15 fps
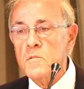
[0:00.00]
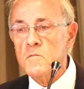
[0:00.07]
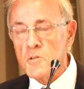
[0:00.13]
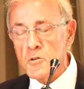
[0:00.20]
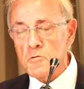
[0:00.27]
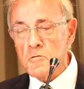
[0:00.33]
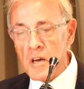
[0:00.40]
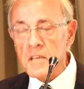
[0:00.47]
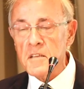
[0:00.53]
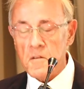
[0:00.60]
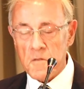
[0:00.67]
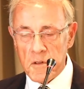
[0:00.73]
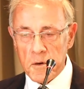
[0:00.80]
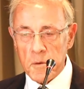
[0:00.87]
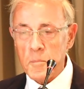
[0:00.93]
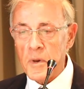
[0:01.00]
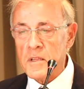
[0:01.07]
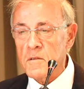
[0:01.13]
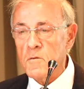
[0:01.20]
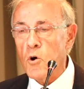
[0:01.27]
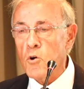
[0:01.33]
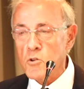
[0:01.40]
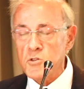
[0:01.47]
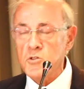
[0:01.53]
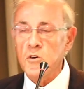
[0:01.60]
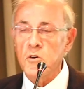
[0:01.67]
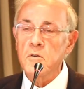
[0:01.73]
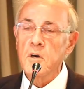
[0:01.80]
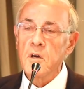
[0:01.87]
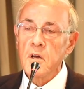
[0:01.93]
created there. But
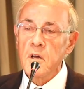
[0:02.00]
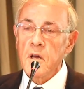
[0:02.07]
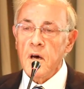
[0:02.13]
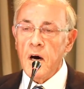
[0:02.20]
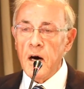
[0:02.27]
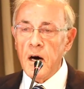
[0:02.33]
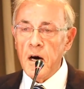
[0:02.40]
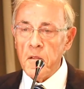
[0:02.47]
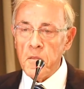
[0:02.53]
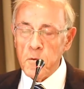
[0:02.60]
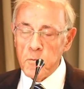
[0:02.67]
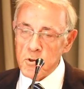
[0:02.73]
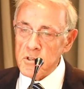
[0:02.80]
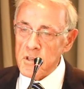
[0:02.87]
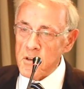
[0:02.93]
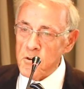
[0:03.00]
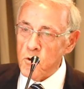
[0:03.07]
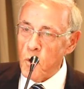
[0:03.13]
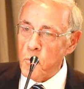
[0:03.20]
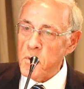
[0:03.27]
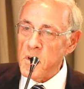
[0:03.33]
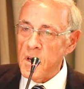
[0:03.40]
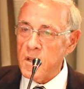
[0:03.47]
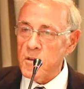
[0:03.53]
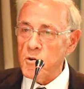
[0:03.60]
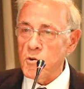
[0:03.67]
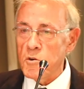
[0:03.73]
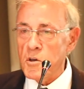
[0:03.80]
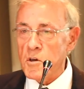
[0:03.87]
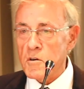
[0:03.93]
also there was the European
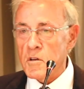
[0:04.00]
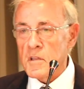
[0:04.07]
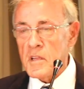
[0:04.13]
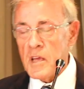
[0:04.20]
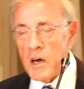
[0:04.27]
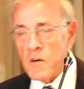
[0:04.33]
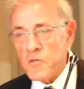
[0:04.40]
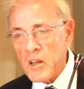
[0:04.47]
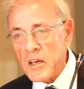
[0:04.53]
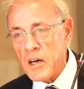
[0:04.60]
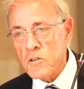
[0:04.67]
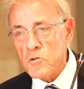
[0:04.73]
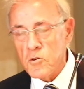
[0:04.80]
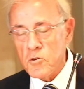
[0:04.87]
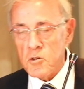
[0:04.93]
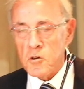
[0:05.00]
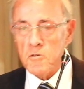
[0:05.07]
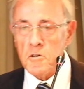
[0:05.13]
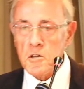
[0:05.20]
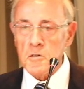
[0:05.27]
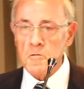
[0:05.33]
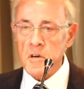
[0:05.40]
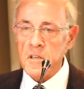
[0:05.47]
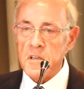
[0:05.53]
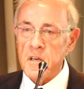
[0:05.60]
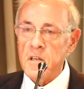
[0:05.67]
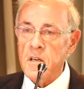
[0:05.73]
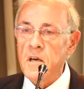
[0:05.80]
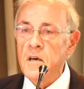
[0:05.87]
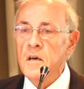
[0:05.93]
Union and the African Union
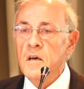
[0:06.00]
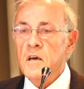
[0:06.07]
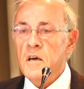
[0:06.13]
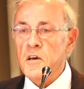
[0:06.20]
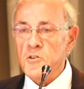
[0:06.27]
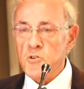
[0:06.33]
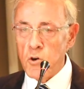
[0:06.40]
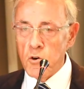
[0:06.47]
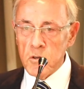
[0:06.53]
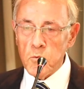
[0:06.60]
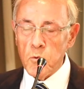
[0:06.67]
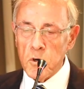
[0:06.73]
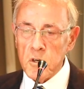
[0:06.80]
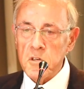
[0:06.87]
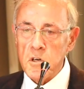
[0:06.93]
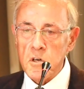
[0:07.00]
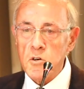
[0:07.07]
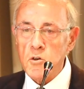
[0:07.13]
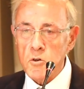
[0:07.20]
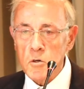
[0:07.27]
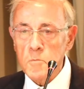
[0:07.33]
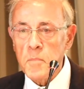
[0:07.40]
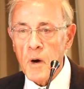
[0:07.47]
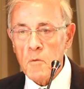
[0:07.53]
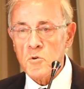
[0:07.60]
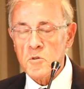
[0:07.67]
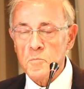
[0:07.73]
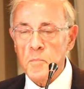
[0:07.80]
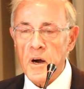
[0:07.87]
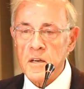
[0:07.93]
creating a joint working group I
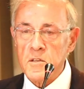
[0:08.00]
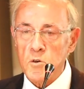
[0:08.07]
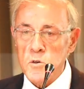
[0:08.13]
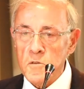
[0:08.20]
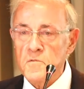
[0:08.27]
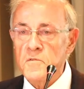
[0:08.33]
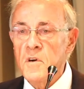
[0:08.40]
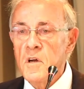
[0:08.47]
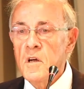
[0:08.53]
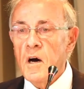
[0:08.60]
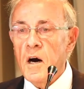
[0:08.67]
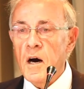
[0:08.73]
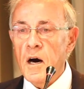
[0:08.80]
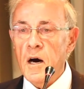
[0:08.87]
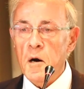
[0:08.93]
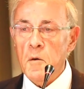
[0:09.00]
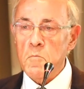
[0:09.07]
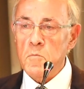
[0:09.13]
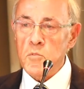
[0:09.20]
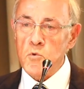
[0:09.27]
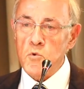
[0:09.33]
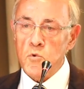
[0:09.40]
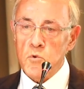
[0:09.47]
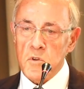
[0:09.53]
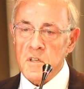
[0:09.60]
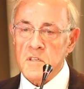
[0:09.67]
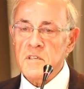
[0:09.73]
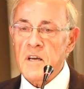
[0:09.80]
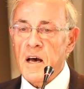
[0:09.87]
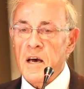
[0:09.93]
was part of to
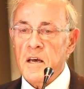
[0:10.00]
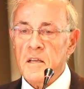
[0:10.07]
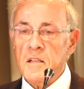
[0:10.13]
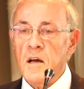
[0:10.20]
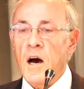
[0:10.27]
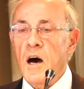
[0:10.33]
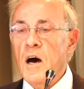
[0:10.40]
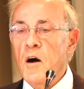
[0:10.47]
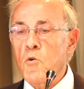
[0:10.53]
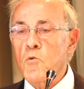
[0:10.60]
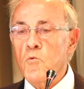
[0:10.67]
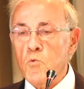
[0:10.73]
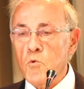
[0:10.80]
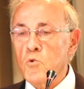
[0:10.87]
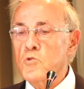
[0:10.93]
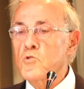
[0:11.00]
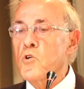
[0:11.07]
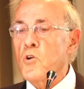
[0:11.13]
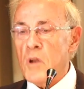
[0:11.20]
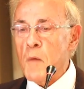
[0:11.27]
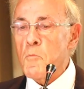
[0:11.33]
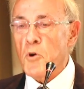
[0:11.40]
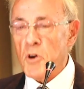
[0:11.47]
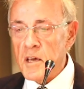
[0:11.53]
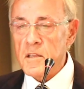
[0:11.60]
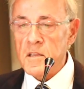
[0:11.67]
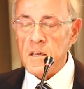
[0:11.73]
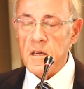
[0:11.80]
decide how could collaborate